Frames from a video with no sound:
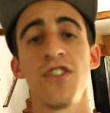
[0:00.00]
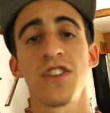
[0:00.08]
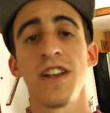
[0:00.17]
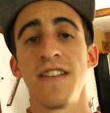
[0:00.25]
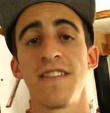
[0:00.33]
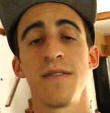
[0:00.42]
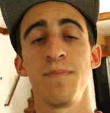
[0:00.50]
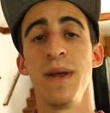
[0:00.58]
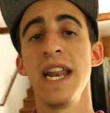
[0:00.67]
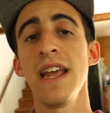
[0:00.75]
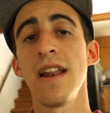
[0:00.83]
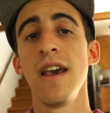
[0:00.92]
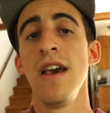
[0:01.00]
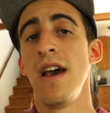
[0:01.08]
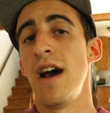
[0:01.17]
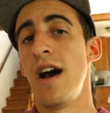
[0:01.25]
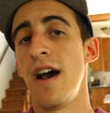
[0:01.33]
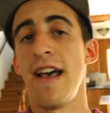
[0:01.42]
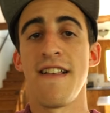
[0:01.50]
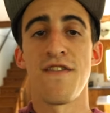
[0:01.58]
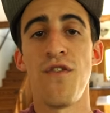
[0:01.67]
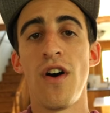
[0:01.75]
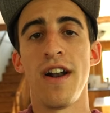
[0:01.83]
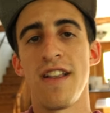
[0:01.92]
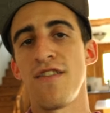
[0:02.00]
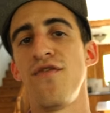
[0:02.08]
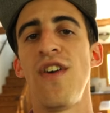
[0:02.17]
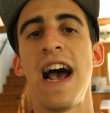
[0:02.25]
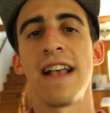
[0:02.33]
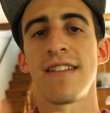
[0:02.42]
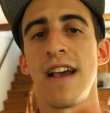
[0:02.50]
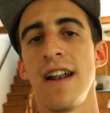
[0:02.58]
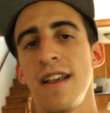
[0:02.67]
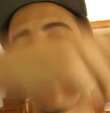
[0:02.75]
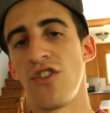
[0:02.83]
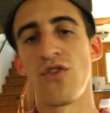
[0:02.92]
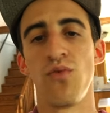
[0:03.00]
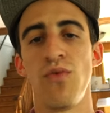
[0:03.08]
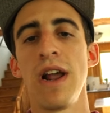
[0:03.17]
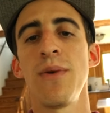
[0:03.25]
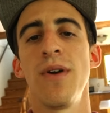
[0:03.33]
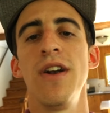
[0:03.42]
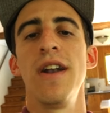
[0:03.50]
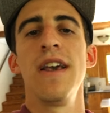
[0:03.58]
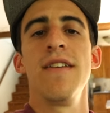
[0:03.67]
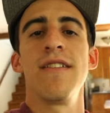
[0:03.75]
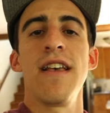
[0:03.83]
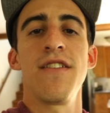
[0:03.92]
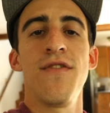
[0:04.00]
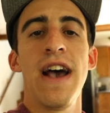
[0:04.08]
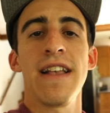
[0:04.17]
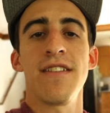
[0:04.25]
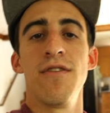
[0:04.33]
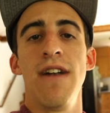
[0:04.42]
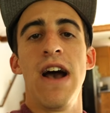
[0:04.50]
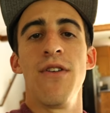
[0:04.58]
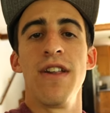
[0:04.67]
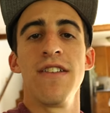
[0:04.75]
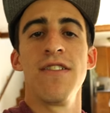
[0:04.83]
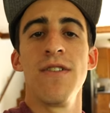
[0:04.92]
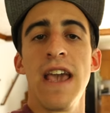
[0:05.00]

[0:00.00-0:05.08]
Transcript: I'm just gonna spin it uh, as far and as fast, kind of just right where it is, as fast around as you